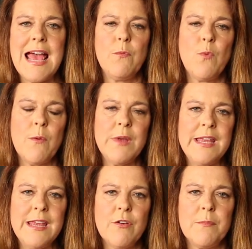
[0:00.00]
And what we
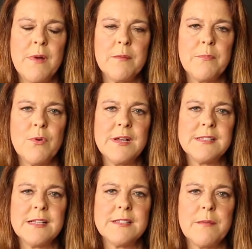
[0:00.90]
hear among
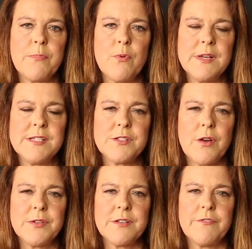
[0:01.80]
boys is that boys
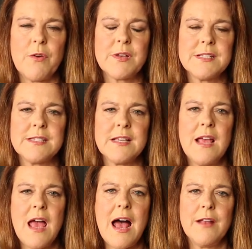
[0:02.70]
start to focus
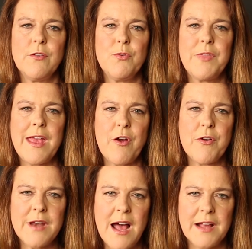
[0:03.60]
on who they
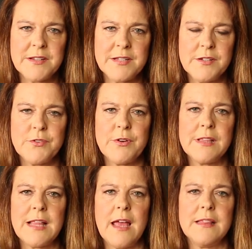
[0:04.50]
are not
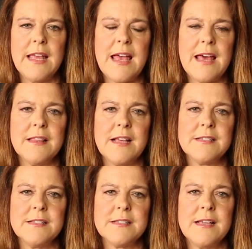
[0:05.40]
during late
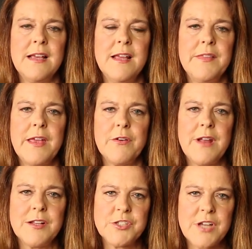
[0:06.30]
adolescence. They are
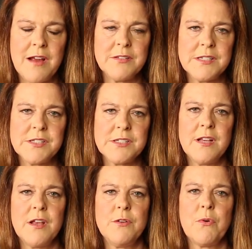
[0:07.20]
not childish,
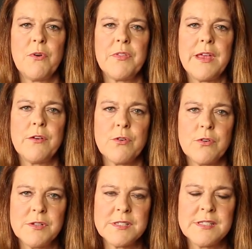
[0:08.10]
nor are they
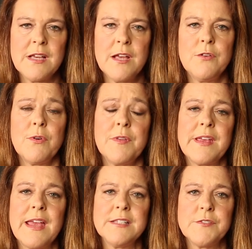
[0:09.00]
girls, nor in
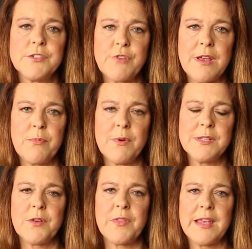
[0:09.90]
the case of straight
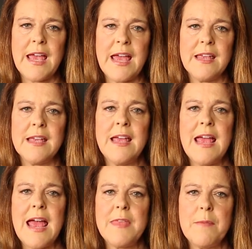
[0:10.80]
boys are they gay.
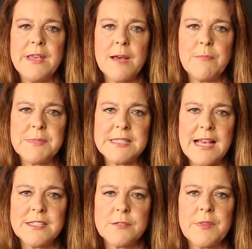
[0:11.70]
And they become
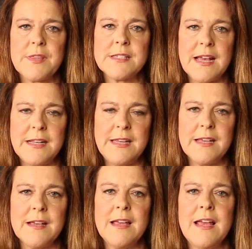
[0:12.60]
obsessed with this
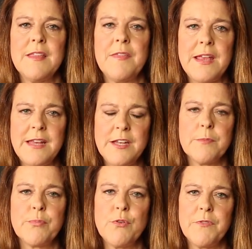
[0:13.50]
idea that they need
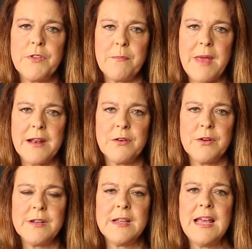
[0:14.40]
to prove their
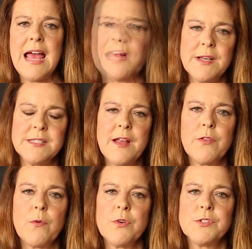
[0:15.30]
manhood. Boys, in
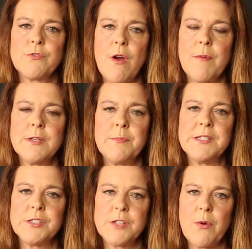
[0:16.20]
other words, grow up to
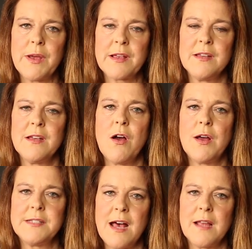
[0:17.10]
be stoic,
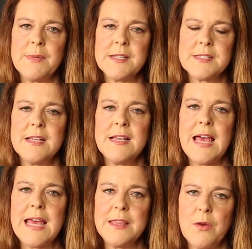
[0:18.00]
autonomous,
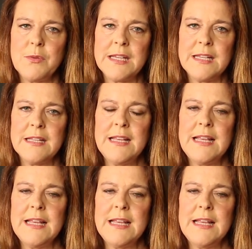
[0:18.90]
and lonely.